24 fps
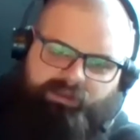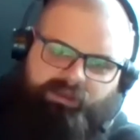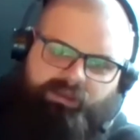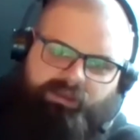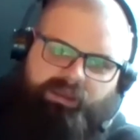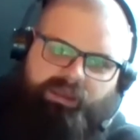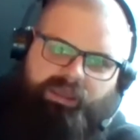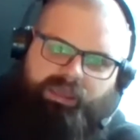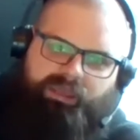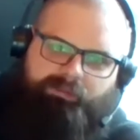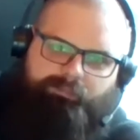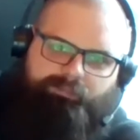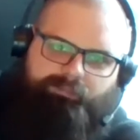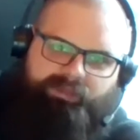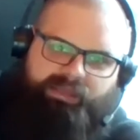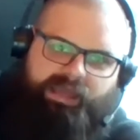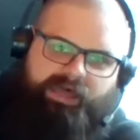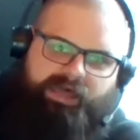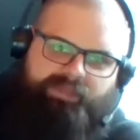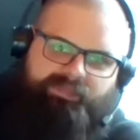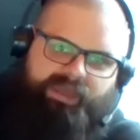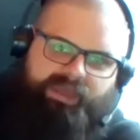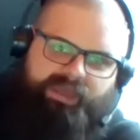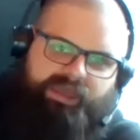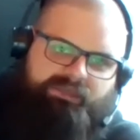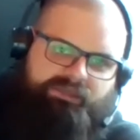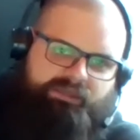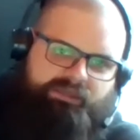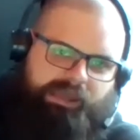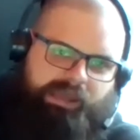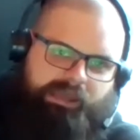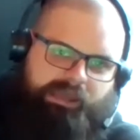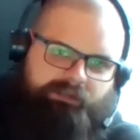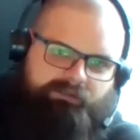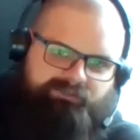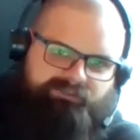And beyond that, you
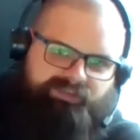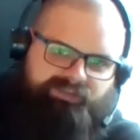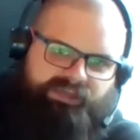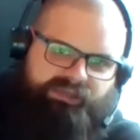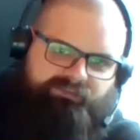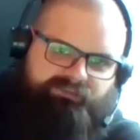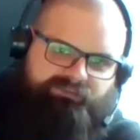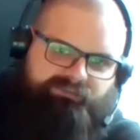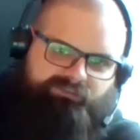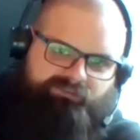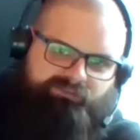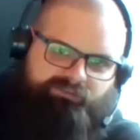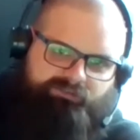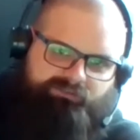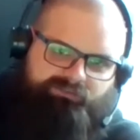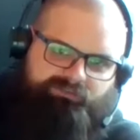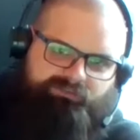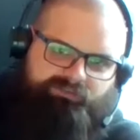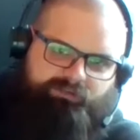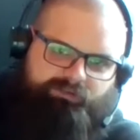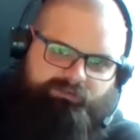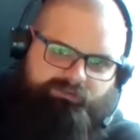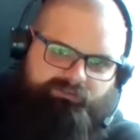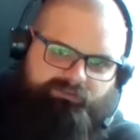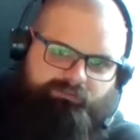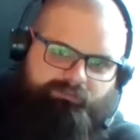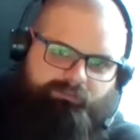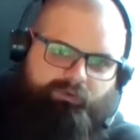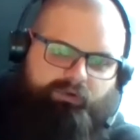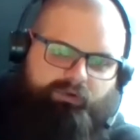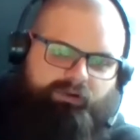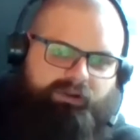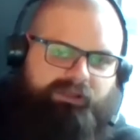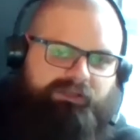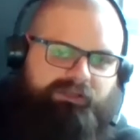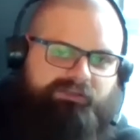got your taxes, your insurance, your
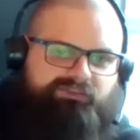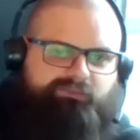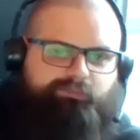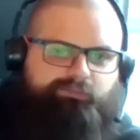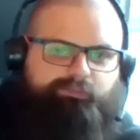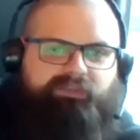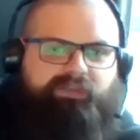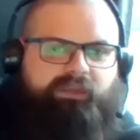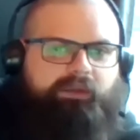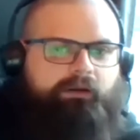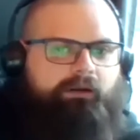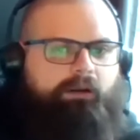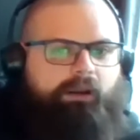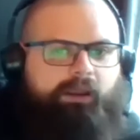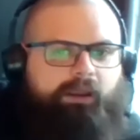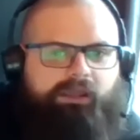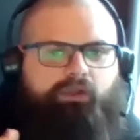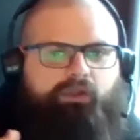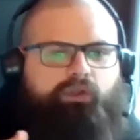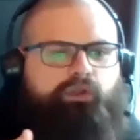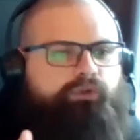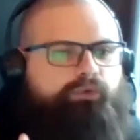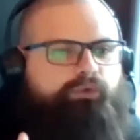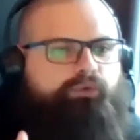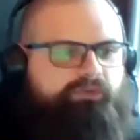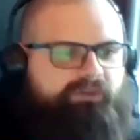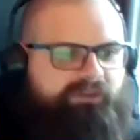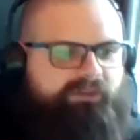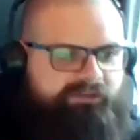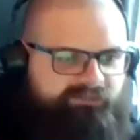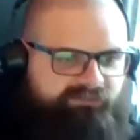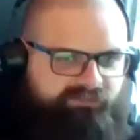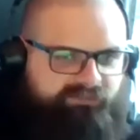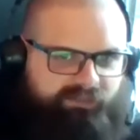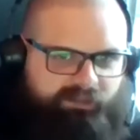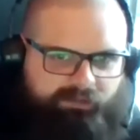mortgage, but they don't include these
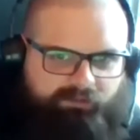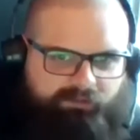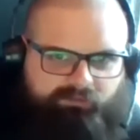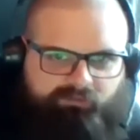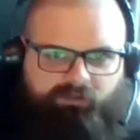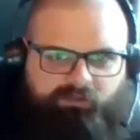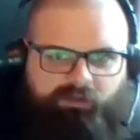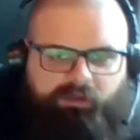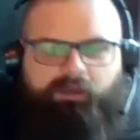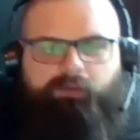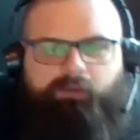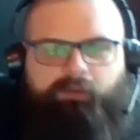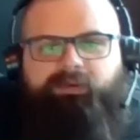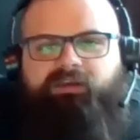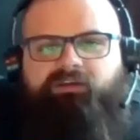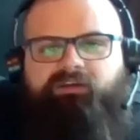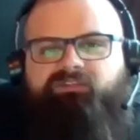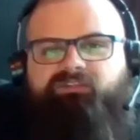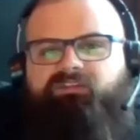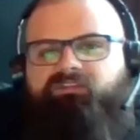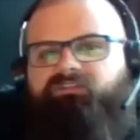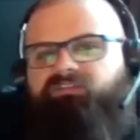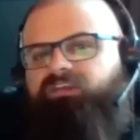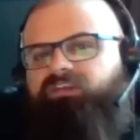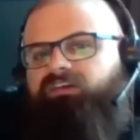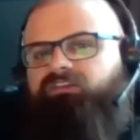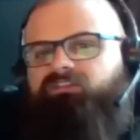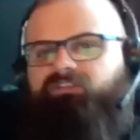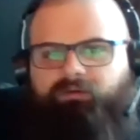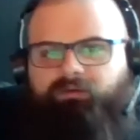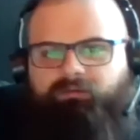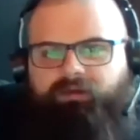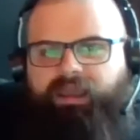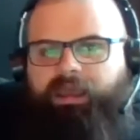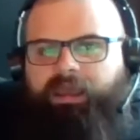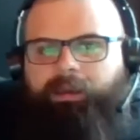things because these things don't
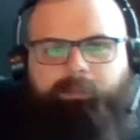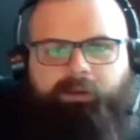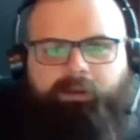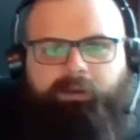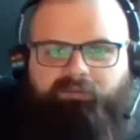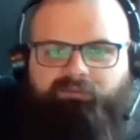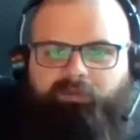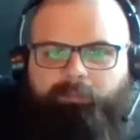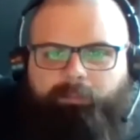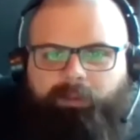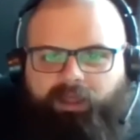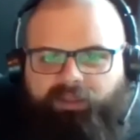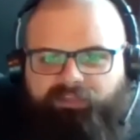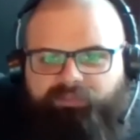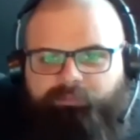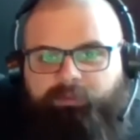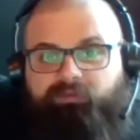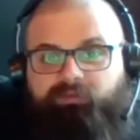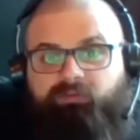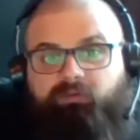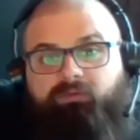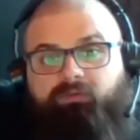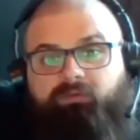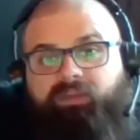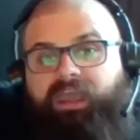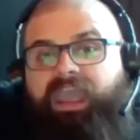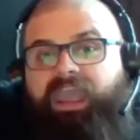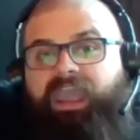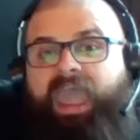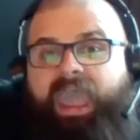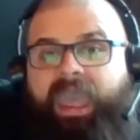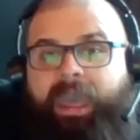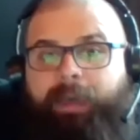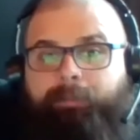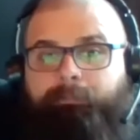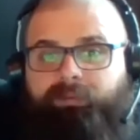happen every month. But dude, they
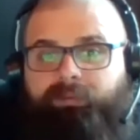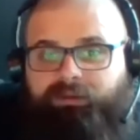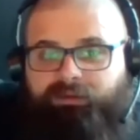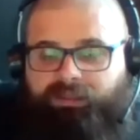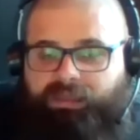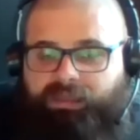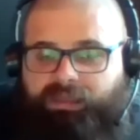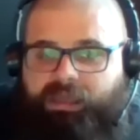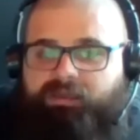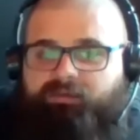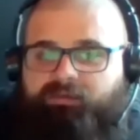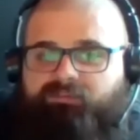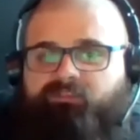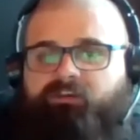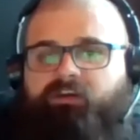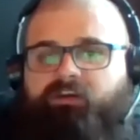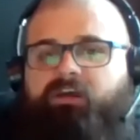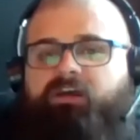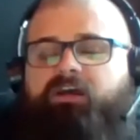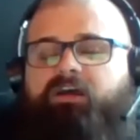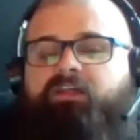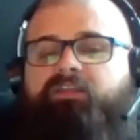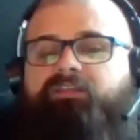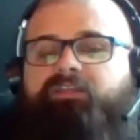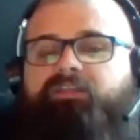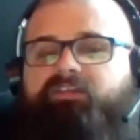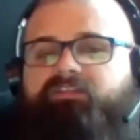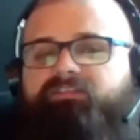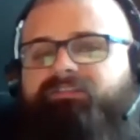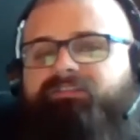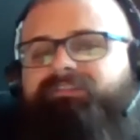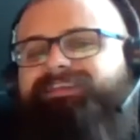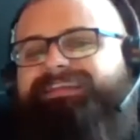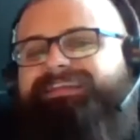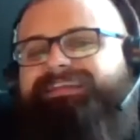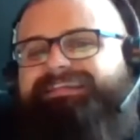happen, guys. This is
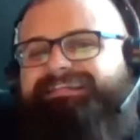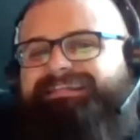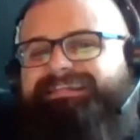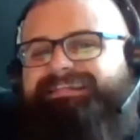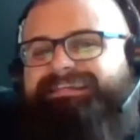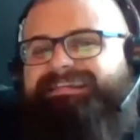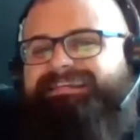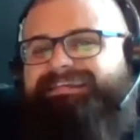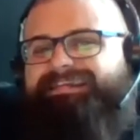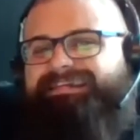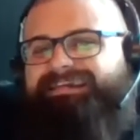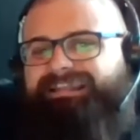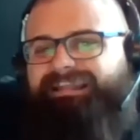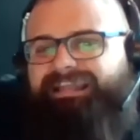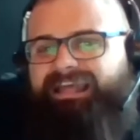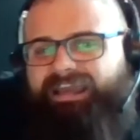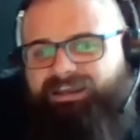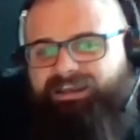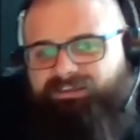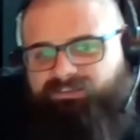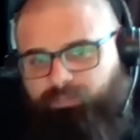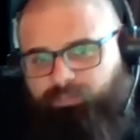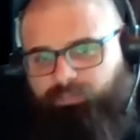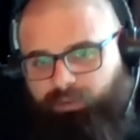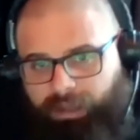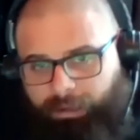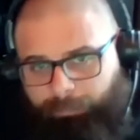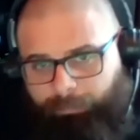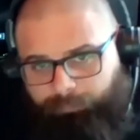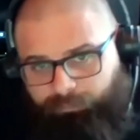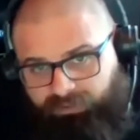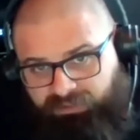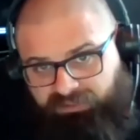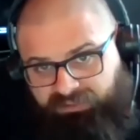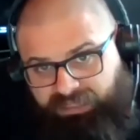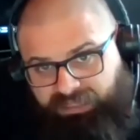a D class
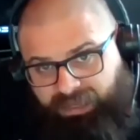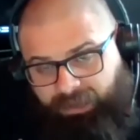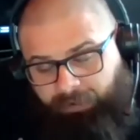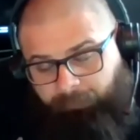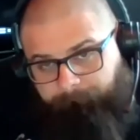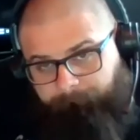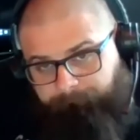property. Now,